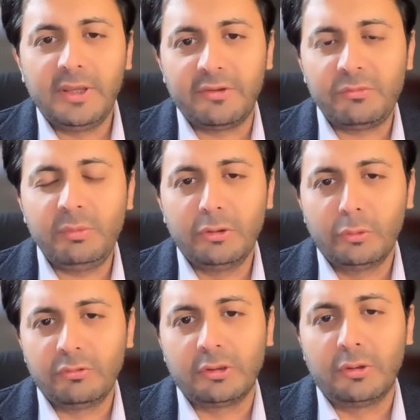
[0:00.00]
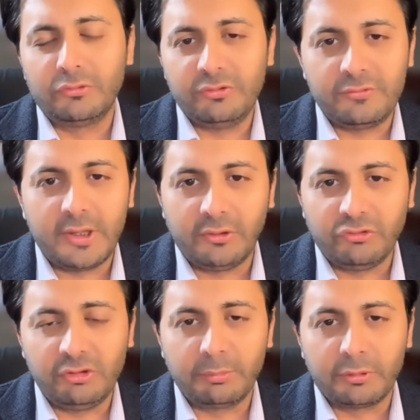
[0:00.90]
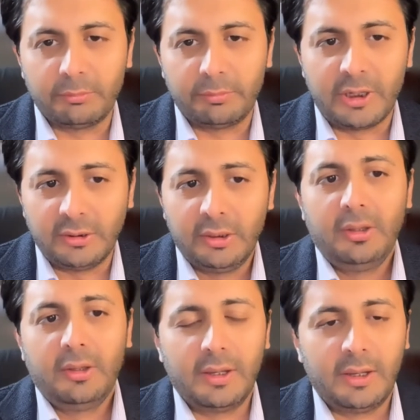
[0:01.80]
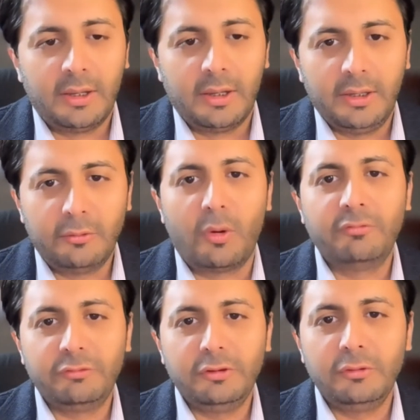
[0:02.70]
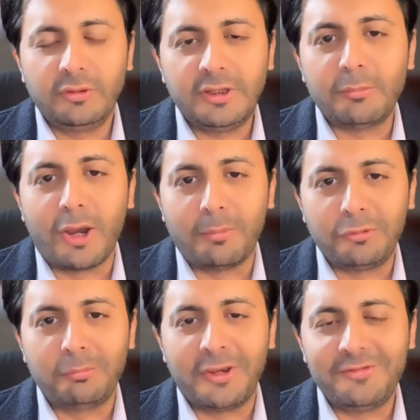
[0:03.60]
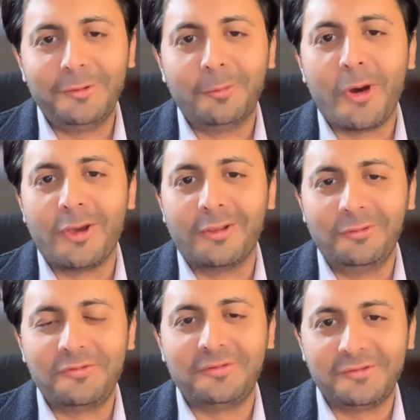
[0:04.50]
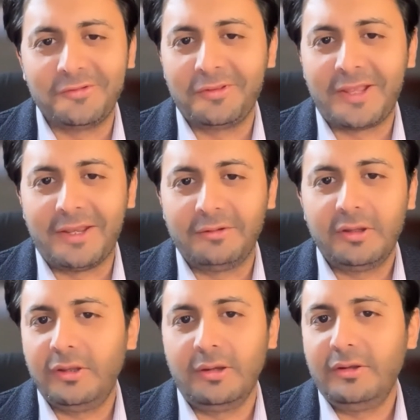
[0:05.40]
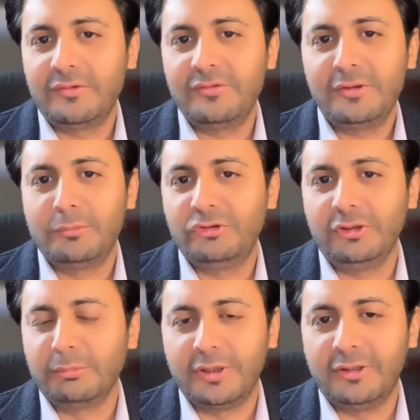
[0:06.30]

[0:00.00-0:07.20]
Yes, we know technology is getting cheaper, but in order for you to keep optimizing your models and things like that, it doesn't come cheap.